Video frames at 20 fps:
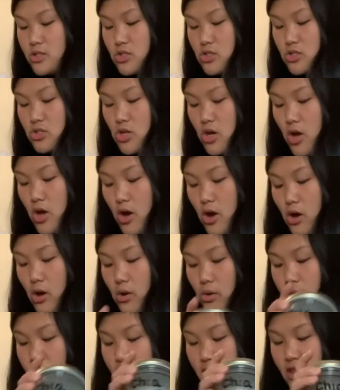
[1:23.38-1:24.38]

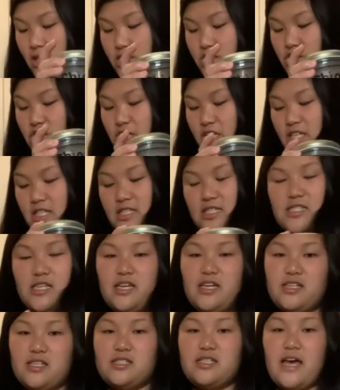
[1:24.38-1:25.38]
So the chia
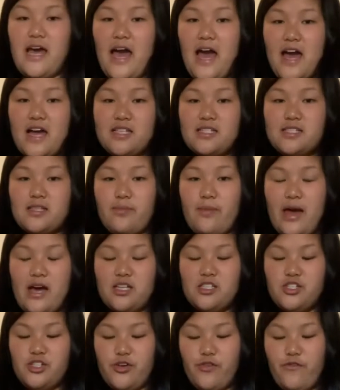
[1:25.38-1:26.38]
seeds add some
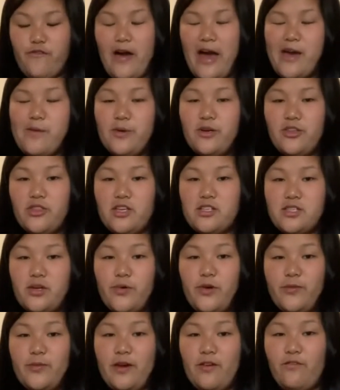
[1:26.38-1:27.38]
extra fiber. These are one
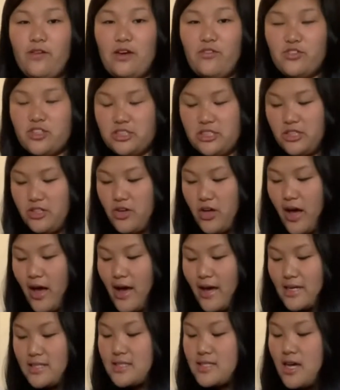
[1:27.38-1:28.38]
of my favorite little
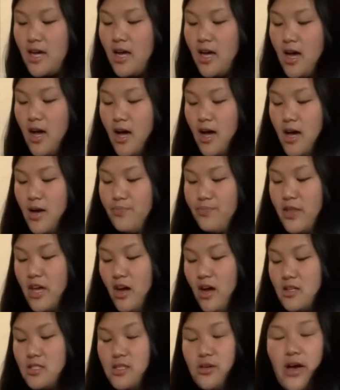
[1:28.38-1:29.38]
guys. They
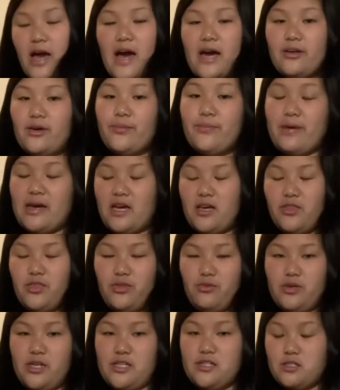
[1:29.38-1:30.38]
also add
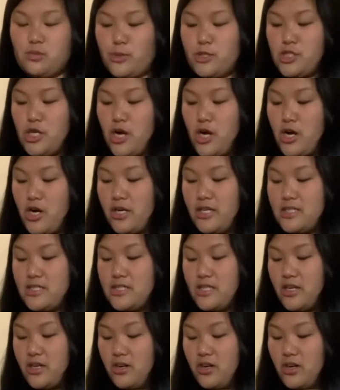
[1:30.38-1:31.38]
omega-3s, which are
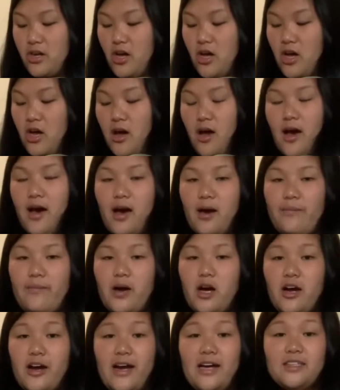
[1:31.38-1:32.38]
considered
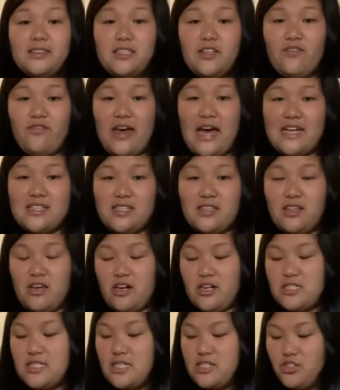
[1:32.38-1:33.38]
our healthy fats, and they're
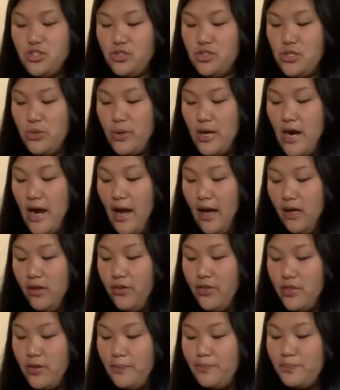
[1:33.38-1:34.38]
essential to our health.